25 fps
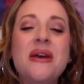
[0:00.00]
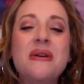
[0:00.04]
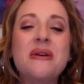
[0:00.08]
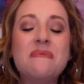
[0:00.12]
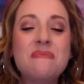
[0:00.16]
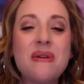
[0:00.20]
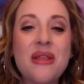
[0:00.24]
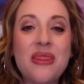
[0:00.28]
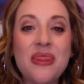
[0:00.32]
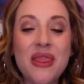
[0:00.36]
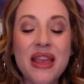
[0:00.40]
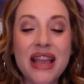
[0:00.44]

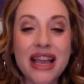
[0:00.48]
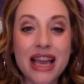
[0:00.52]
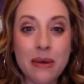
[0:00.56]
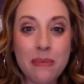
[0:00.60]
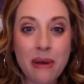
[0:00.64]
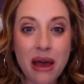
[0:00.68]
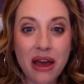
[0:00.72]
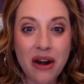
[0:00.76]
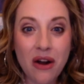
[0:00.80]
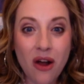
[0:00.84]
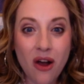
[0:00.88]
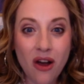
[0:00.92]
But think
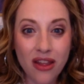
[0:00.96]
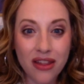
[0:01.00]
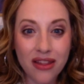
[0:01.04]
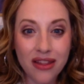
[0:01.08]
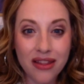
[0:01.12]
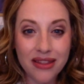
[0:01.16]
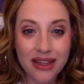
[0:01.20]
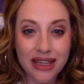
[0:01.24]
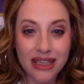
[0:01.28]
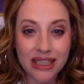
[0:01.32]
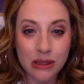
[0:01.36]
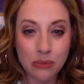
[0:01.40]
about all of
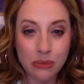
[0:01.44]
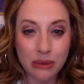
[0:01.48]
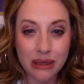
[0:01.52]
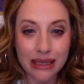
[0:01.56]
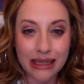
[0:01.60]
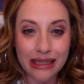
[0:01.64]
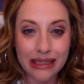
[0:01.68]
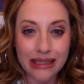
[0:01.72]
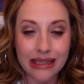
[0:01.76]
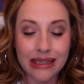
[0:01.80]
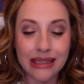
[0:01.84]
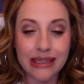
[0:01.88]
these
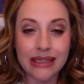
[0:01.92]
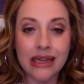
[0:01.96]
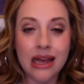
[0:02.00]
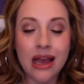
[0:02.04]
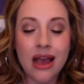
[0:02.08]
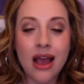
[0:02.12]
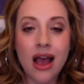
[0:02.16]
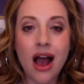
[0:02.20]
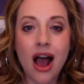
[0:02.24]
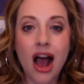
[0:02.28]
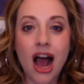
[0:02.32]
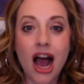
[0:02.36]
places.
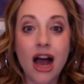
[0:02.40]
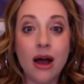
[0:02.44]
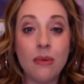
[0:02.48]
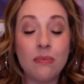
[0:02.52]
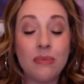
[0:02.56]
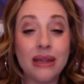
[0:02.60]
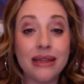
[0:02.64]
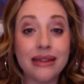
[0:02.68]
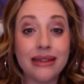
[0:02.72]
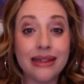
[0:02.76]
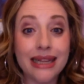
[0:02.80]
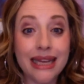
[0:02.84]

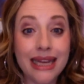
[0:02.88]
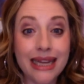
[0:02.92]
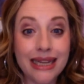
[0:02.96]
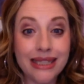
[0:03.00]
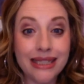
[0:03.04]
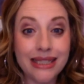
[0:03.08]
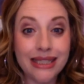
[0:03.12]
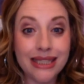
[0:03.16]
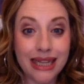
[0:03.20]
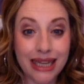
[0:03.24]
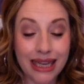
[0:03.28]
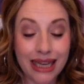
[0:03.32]

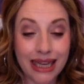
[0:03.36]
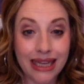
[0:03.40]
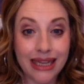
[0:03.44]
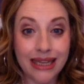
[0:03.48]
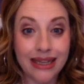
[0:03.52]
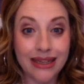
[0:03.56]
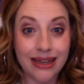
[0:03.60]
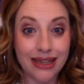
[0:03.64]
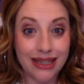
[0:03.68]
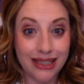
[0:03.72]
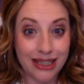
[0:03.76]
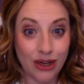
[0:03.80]
LinkedIn
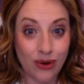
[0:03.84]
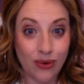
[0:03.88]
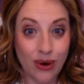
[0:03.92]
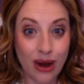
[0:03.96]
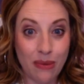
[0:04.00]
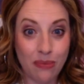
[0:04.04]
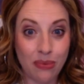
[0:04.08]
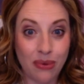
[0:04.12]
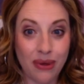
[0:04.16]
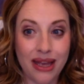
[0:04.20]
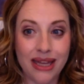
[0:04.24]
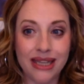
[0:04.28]
is a great
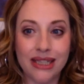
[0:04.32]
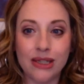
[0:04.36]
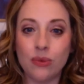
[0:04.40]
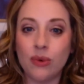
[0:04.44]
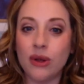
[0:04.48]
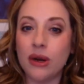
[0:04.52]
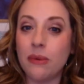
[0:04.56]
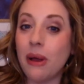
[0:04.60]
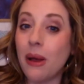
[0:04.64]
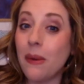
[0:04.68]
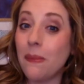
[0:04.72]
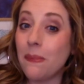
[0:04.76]
place. What
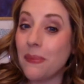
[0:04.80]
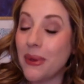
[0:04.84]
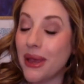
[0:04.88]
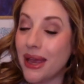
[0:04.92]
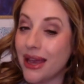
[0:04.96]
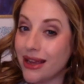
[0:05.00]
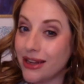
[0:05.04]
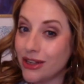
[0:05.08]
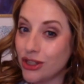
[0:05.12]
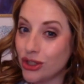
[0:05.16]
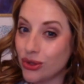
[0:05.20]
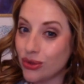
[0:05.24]
about
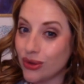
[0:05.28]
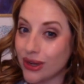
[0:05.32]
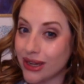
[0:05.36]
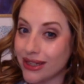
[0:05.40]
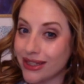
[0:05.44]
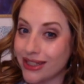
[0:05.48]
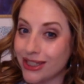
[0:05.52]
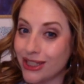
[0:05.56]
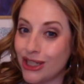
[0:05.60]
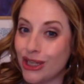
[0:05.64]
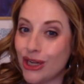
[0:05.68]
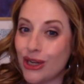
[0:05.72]

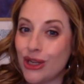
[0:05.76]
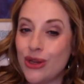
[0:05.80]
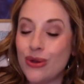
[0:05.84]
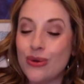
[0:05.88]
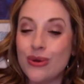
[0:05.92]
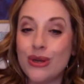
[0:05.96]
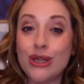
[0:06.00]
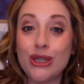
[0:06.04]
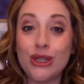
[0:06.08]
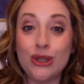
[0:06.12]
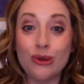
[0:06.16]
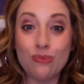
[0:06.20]
Pinterest? You
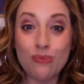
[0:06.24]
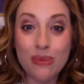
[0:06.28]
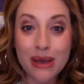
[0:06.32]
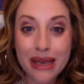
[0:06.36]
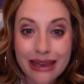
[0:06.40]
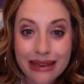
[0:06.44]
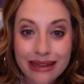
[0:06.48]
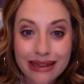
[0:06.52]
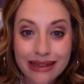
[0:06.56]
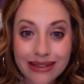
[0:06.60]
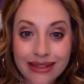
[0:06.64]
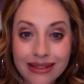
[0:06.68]
can do
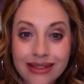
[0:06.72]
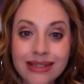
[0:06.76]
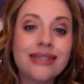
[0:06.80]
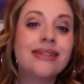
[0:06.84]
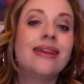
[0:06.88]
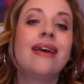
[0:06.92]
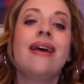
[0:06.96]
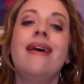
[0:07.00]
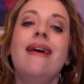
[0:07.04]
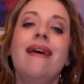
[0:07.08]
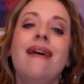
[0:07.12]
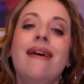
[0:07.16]
pins
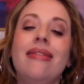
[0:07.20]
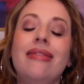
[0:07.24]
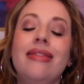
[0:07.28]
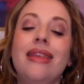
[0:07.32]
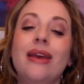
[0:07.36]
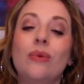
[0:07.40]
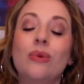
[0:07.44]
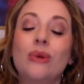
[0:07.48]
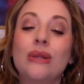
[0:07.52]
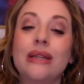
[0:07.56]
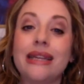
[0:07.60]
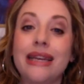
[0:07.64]
that
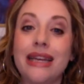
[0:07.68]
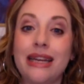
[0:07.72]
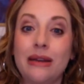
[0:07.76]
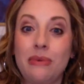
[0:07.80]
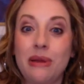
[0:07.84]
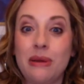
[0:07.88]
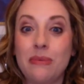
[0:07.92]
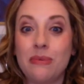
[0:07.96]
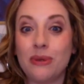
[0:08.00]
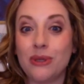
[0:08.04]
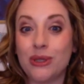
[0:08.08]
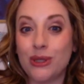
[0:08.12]
will lead
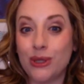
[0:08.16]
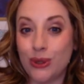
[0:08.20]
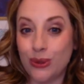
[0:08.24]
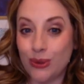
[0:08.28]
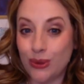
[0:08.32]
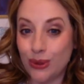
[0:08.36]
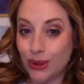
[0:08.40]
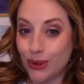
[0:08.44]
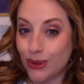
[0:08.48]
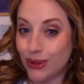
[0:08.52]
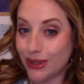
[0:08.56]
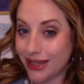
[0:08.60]
people to
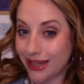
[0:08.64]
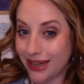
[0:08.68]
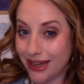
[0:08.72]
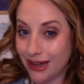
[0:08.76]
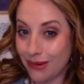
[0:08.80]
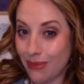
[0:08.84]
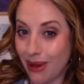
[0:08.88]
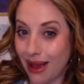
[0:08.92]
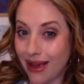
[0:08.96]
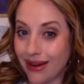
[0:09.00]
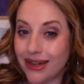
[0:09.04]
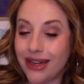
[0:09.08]
your lead
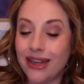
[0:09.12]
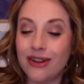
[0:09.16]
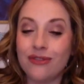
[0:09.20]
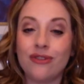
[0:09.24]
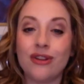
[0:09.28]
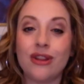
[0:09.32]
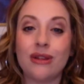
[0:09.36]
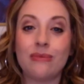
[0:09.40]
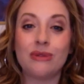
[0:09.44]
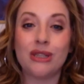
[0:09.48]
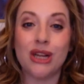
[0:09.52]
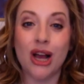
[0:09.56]
magnet for
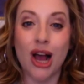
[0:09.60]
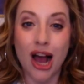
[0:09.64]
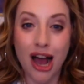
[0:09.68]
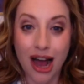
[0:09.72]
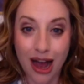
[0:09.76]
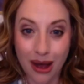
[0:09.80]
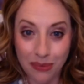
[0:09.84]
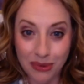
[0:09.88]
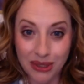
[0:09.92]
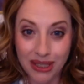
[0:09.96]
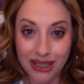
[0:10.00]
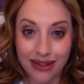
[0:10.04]
them to
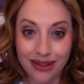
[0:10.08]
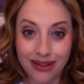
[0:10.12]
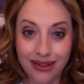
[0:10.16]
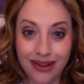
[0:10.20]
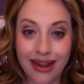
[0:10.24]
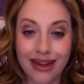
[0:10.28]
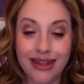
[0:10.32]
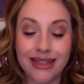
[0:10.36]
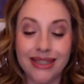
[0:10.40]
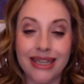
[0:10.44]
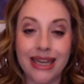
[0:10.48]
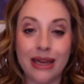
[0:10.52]
opt in
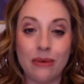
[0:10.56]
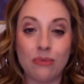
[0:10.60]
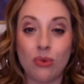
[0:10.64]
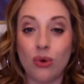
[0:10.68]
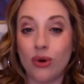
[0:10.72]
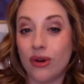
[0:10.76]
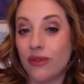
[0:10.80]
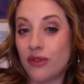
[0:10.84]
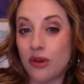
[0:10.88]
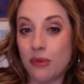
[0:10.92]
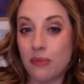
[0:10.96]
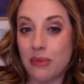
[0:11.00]
and to get more
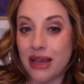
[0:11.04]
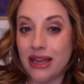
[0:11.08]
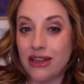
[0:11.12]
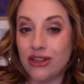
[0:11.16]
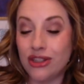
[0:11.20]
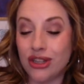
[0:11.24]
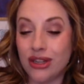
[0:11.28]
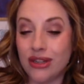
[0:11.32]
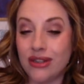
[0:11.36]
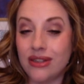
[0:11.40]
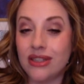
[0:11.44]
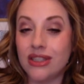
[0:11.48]

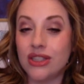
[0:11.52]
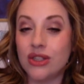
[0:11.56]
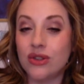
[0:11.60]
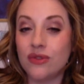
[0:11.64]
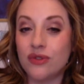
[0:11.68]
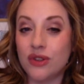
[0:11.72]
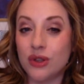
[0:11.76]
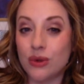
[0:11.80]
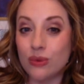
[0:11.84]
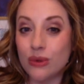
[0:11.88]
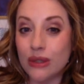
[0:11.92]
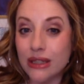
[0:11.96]
information. So if
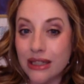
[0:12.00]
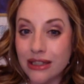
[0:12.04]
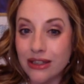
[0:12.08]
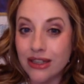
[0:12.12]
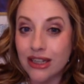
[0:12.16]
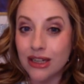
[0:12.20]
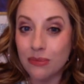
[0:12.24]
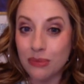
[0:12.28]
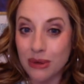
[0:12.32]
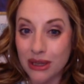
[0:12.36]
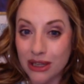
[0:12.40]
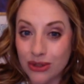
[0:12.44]
you're really good
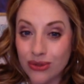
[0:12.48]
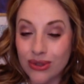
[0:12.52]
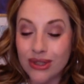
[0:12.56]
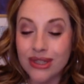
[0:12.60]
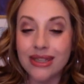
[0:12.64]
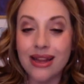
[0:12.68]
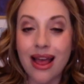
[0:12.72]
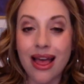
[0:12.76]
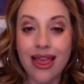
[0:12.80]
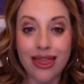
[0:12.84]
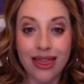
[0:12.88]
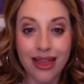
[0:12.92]
at Pinterest,
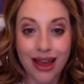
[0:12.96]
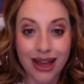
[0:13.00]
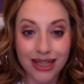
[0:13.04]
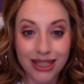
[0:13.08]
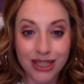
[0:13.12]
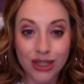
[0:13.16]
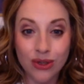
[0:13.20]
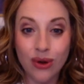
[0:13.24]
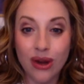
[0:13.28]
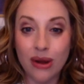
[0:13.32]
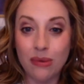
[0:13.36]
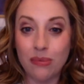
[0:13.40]
that's a
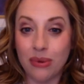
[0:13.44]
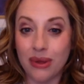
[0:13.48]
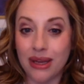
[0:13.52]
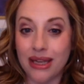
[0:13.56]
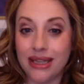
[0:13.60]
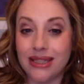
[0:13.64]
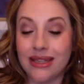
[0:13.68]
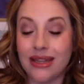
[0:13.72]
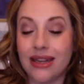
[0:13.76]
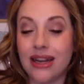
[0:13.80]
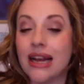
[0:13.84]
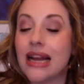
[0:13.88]
great place
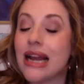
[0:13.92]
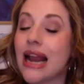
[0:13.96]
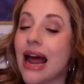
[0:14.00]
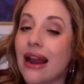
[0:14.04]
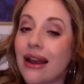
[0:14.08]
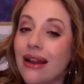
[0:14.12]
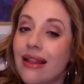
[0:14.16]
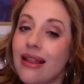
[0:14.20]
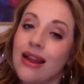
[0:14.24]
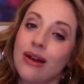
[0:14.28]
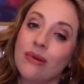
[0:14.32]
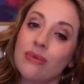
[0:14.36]
that not
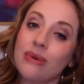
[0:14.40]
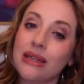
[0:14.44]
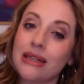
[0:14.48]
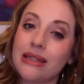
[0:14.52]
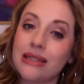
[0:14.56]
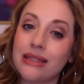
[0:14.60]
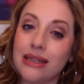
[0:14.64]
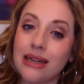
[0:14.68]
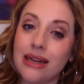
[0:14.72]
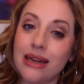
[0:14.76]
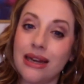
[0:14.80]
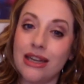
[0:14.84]
a lot of real
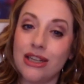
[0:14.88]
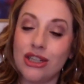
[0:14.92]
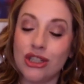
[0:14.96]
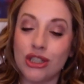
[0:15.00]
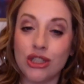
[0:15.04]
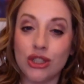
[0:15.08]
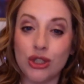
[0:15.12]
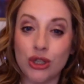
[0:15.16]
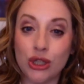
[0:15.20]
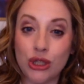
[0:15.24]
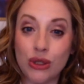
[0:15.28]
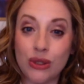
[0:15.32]
estate
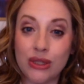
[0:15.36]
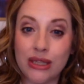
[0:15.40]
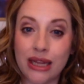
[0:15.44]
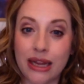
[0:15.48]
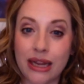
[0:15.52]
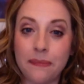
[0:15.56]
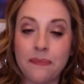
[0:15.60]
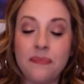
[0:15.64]
agents are using.